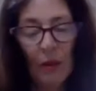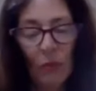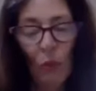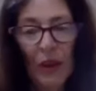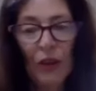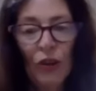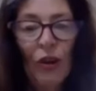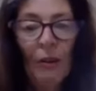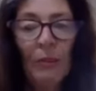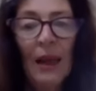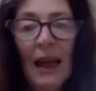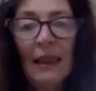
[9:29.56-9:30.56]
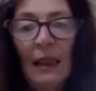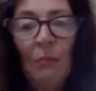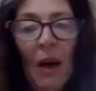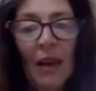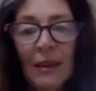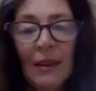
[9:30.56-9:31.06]
where Trump can't, he
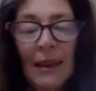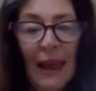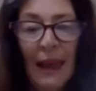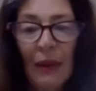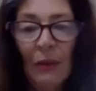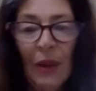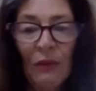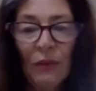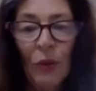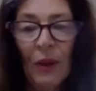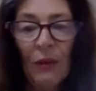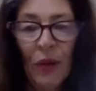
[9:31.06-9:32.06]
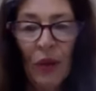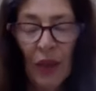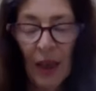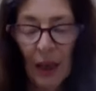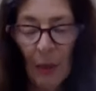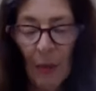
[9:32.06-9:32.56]
mightn't care enough to even
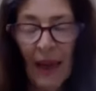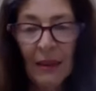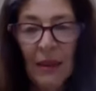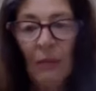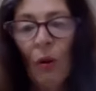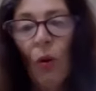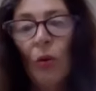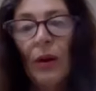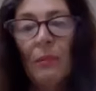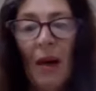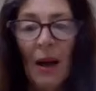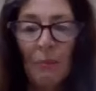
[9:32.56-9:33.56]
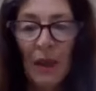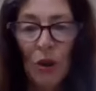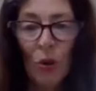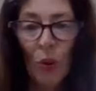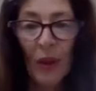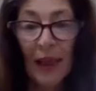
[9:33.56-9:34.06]
think about him, or he might be
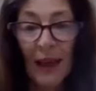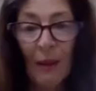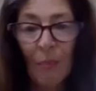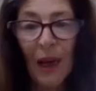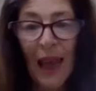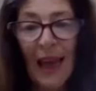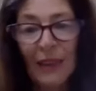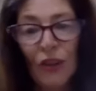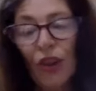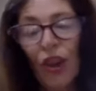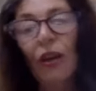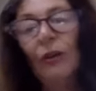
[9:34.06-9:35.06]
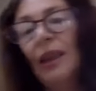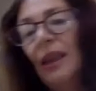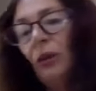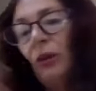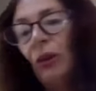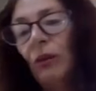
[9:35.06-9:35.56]
talking up large going,
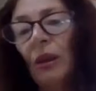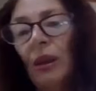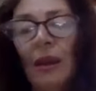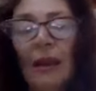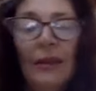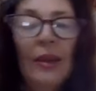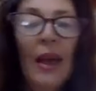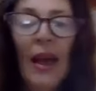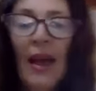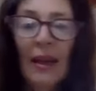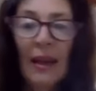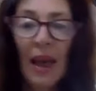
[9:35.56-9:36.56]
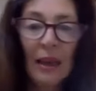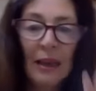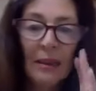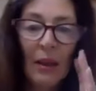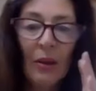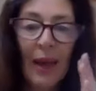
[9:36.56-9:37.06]
you know, yeah,
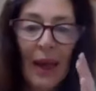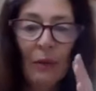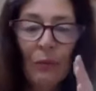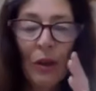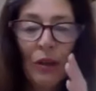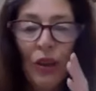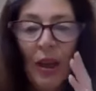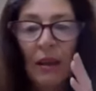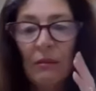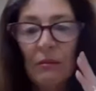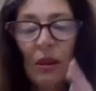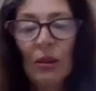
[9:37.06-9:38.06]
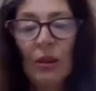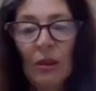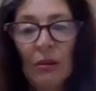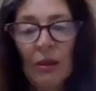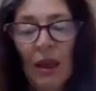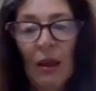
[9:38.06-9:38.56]
it's okay, Roger, you know,
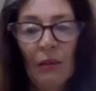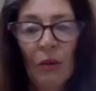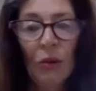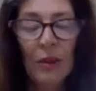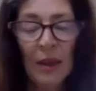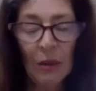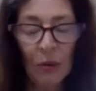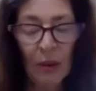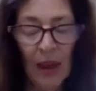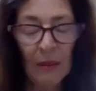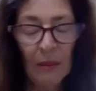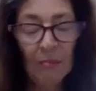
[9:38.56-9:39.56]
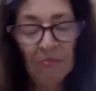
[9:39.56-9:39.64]
yeah, of course I'll do that.